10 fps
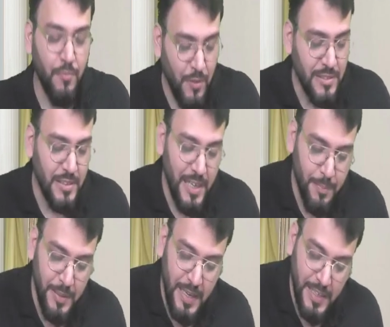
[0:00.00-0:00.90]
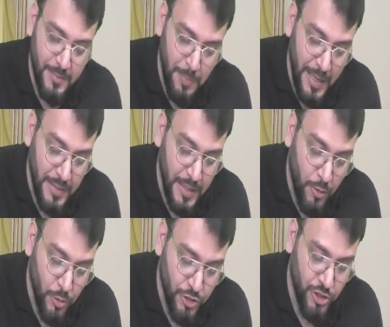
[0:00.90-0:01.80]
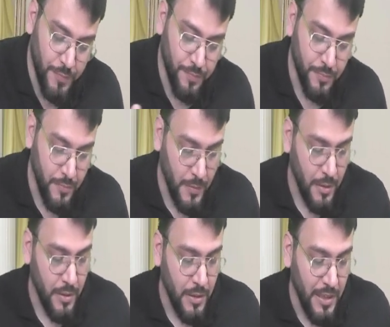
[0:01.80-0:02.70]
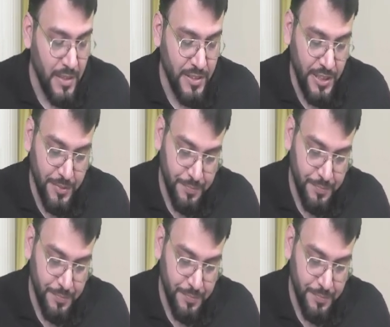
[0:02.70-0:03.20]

First, let me explain the question. Let us read.